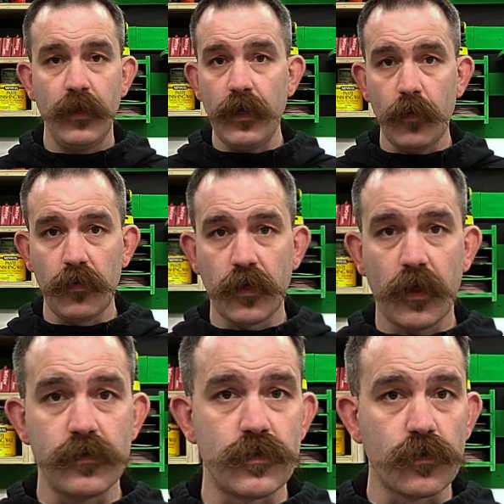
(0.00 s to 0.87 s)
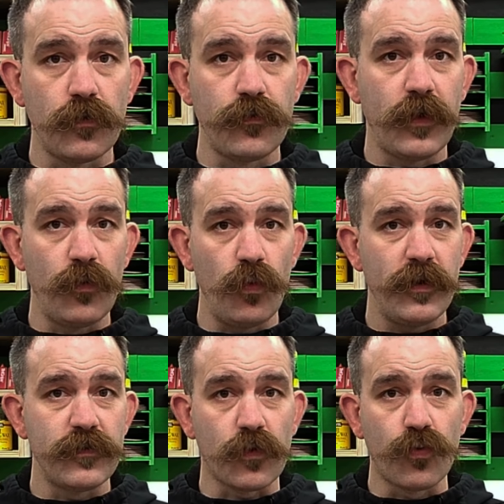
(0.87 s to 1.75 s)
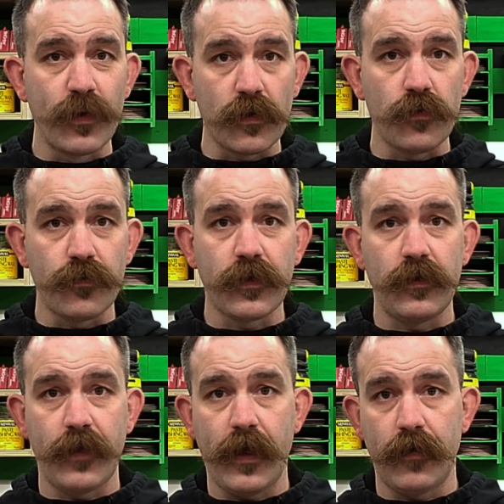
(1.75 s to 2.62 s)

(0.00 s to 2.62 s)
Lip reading: Being able to cut circles in wood is a critical skill to